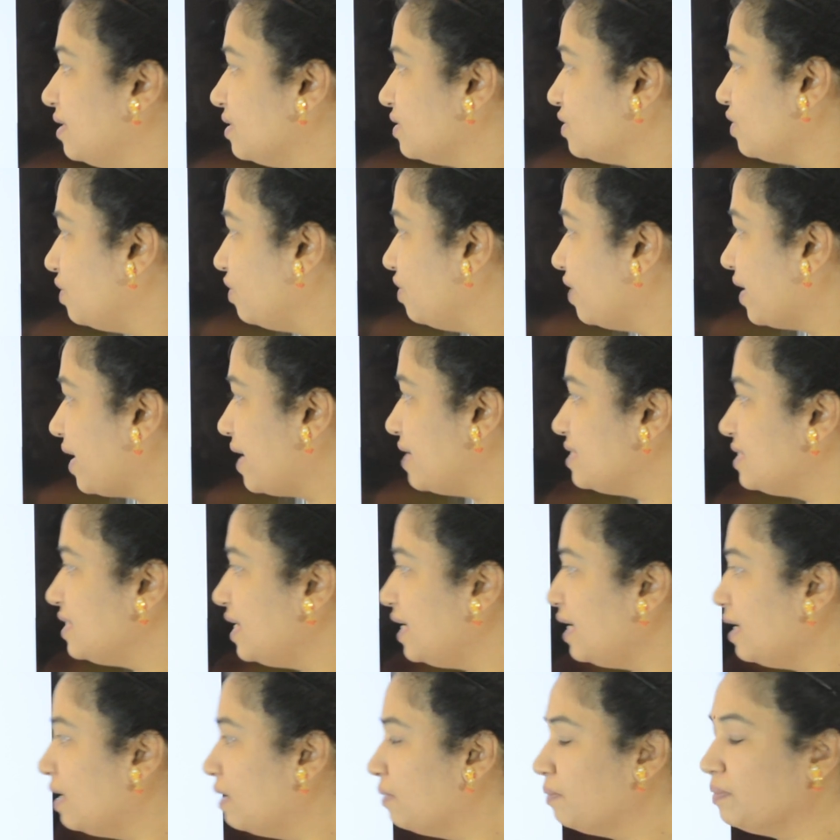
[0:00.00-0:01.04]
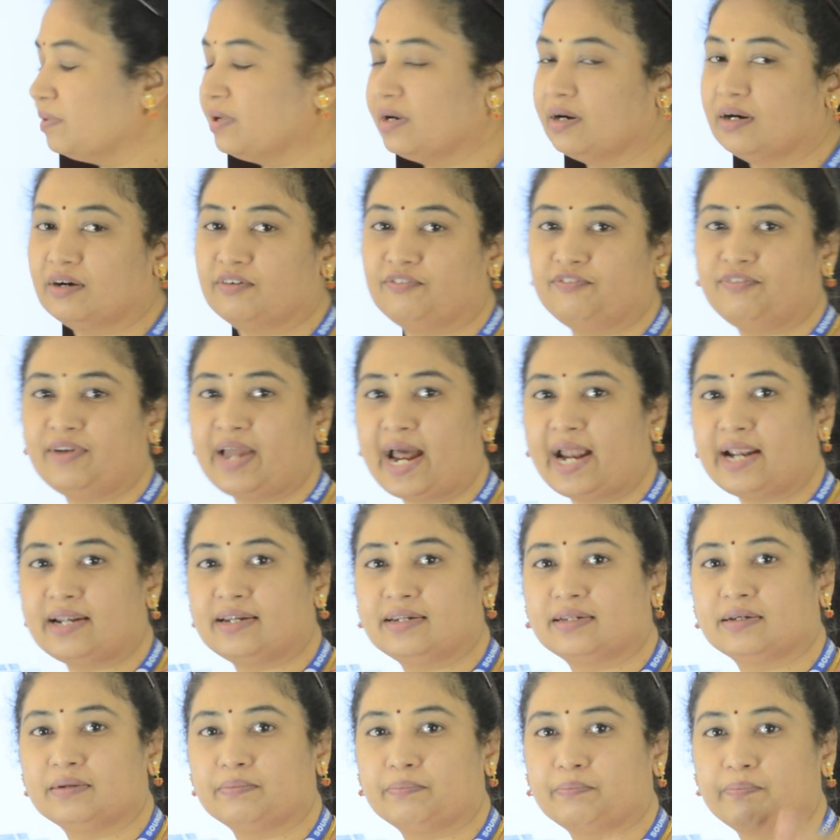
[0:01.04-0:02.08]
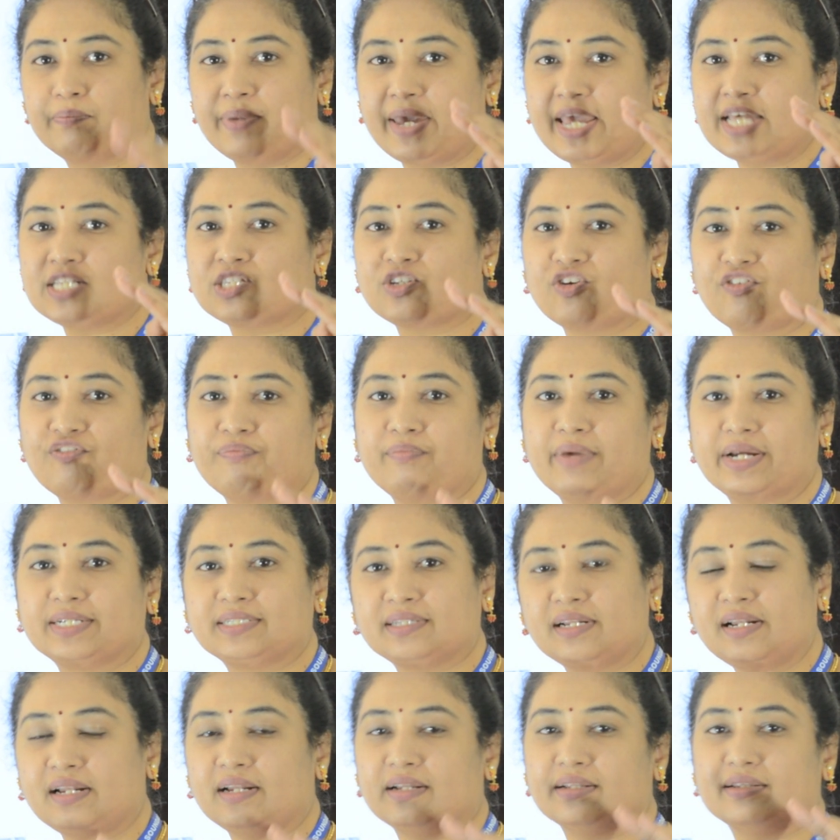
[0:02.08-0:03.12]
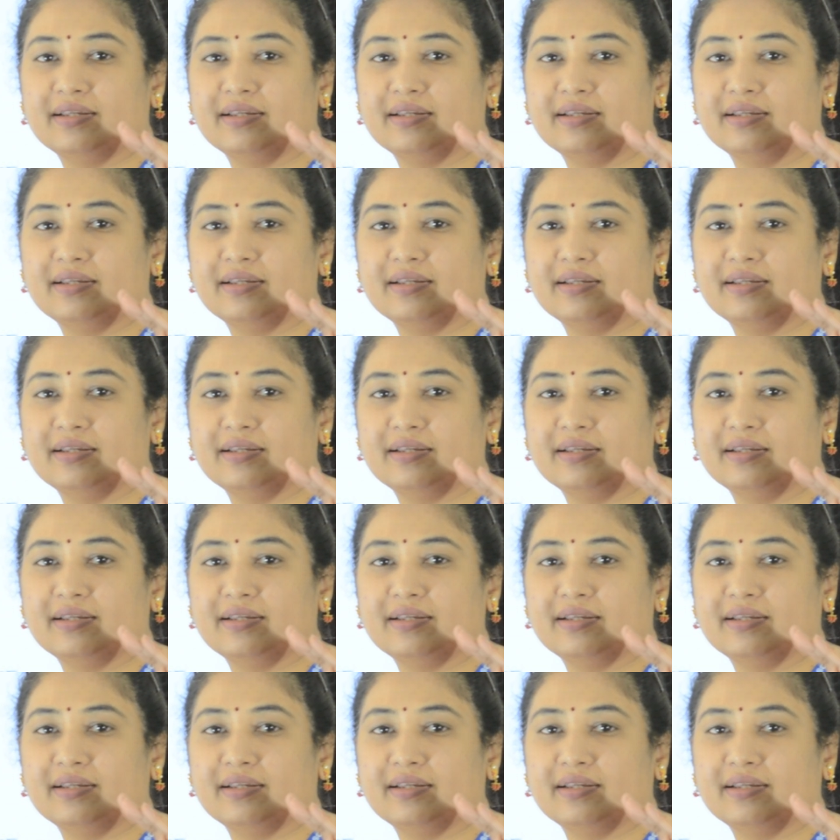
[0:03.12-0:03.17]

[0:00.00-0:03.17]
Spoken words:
So you can see a flat piece of metal.